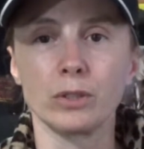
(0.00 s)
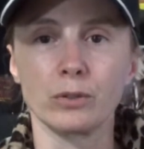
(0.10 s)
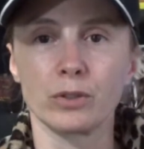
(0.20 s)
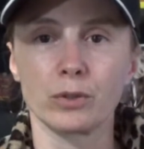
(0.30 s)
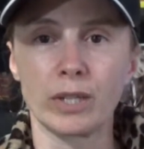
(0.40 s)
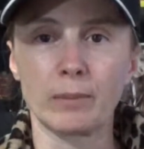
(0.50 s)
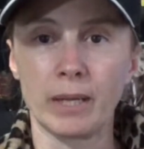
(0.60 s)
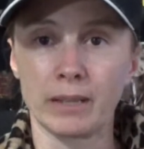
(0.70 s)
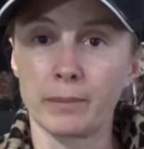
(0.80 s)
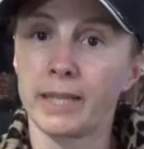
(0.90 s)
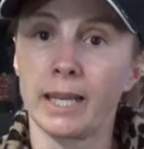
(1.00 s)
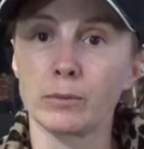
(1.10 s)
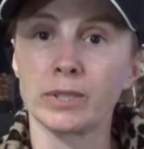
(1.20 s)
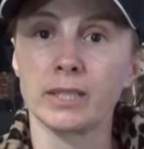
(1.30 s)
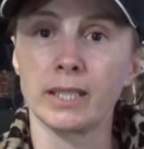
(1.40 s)
used the tripod that my
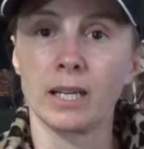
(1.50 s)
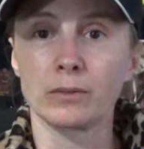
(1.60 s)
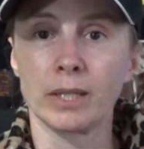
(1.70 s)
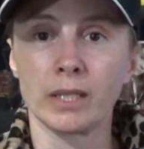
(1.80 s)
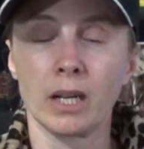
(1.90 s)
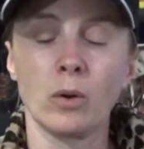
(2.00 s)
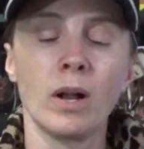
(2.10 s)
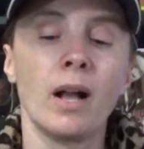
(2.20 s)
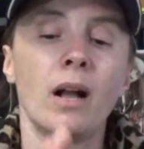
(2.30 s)
camera's sitting on right now,